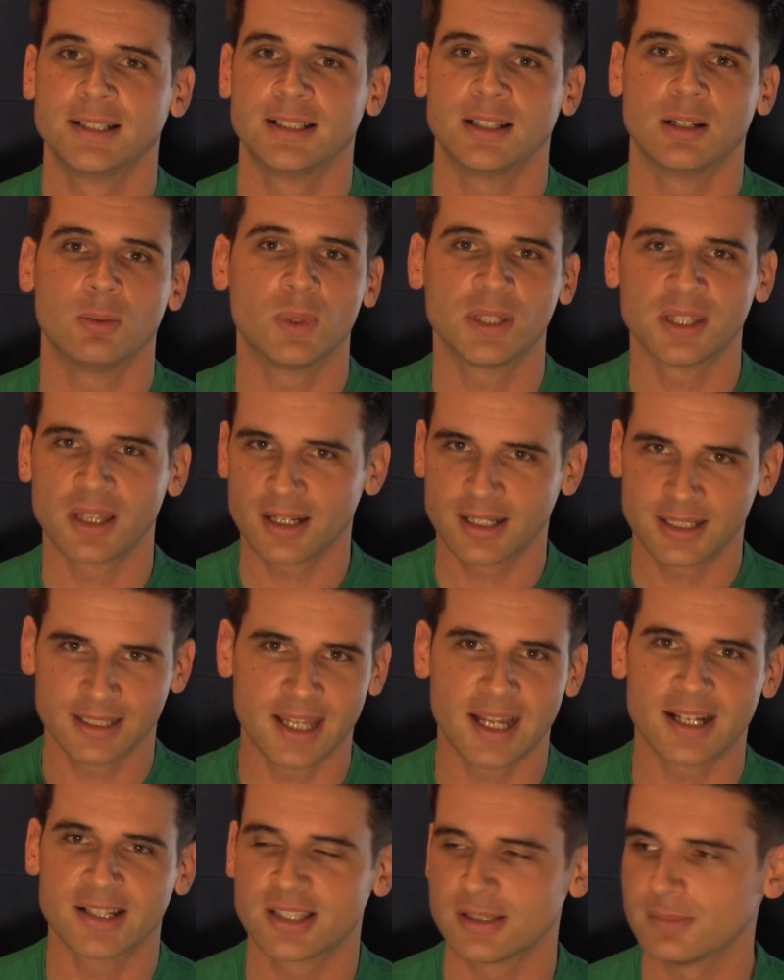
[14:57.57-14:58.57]
you know, when I
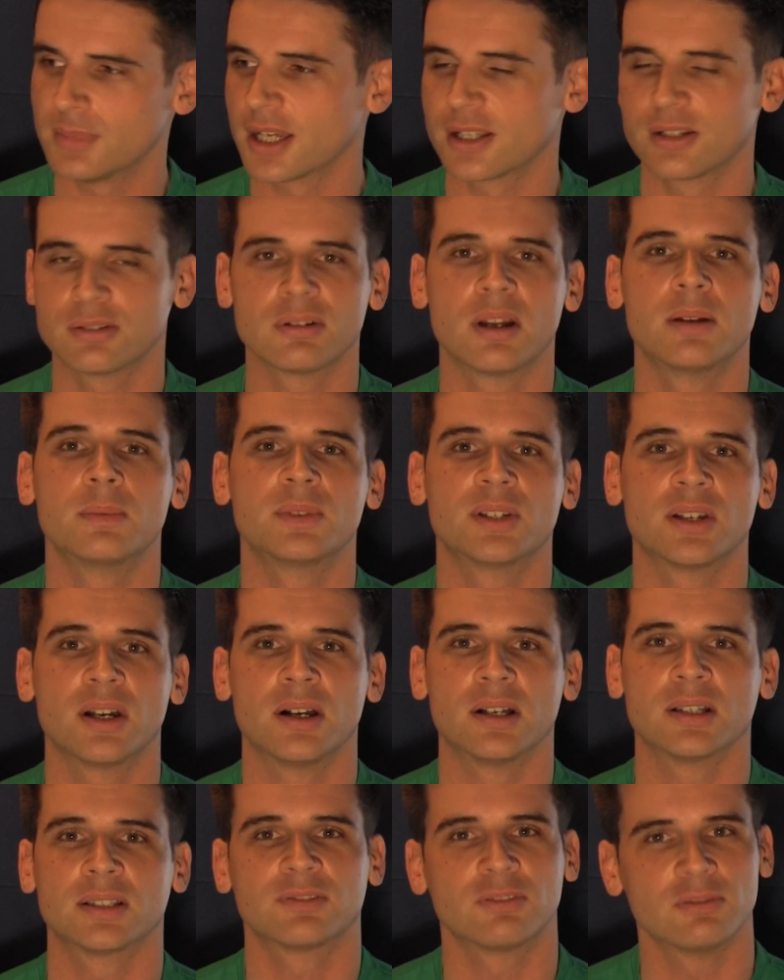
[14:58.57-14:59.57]
connect to my
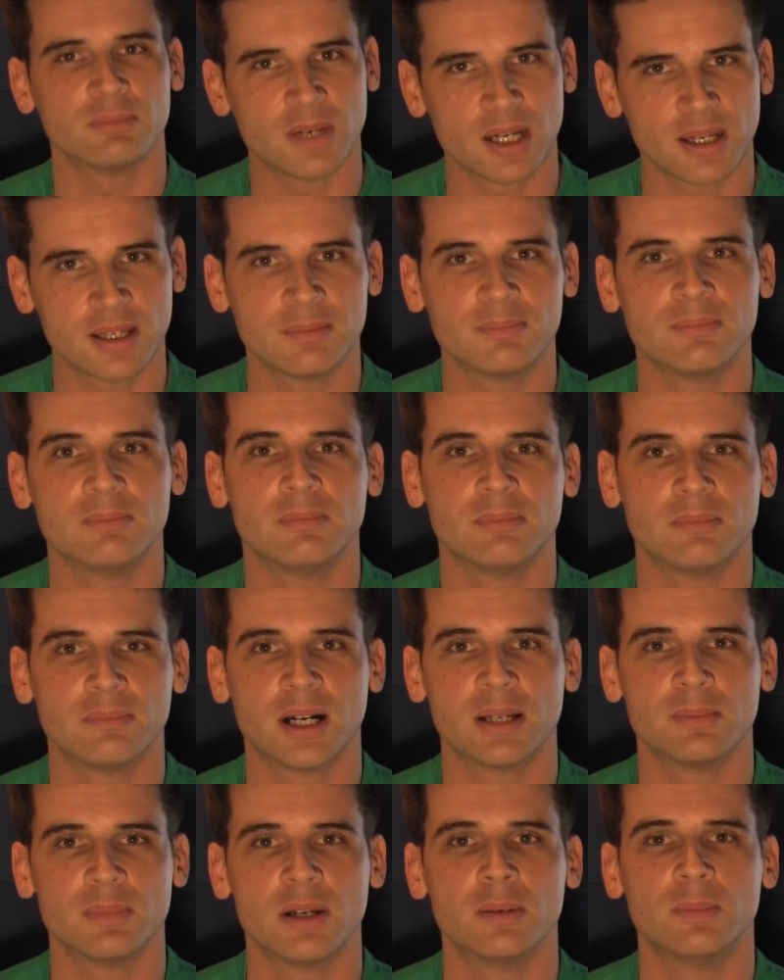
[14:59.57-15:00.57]
Chromecast from my,
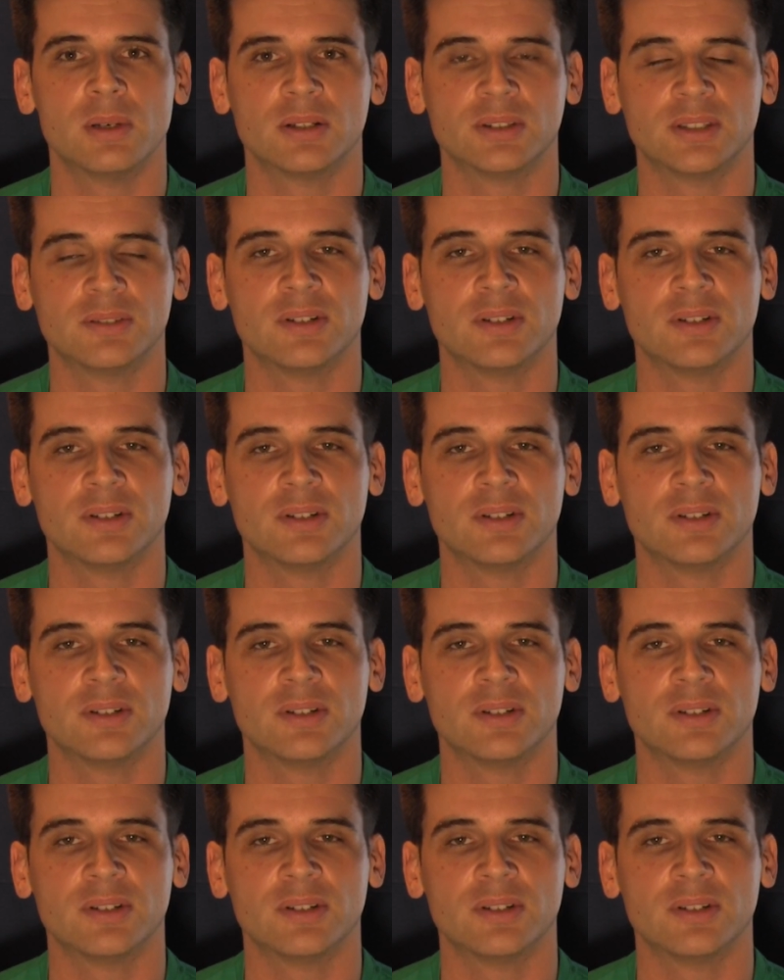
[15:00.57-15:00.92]
my mobile